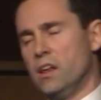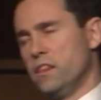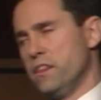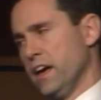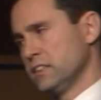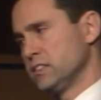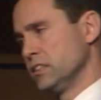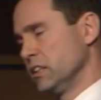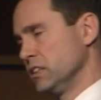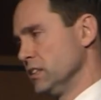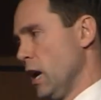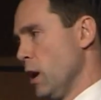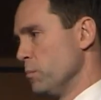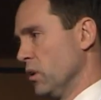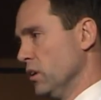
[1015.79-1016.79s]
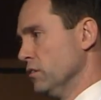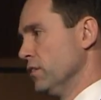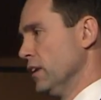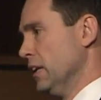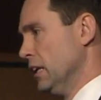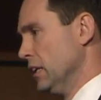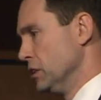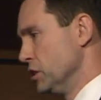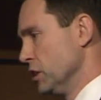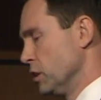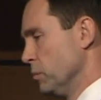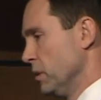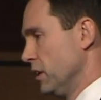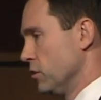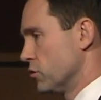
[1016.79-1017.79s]
that's an example of
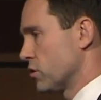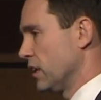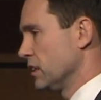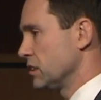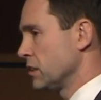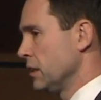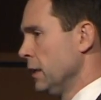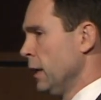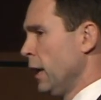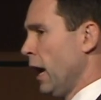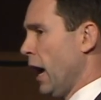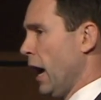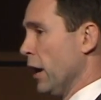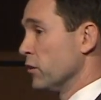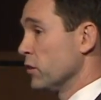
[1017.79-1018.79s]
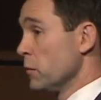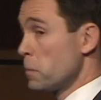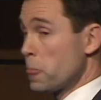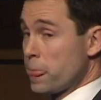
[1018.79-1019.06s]
legitimate interest and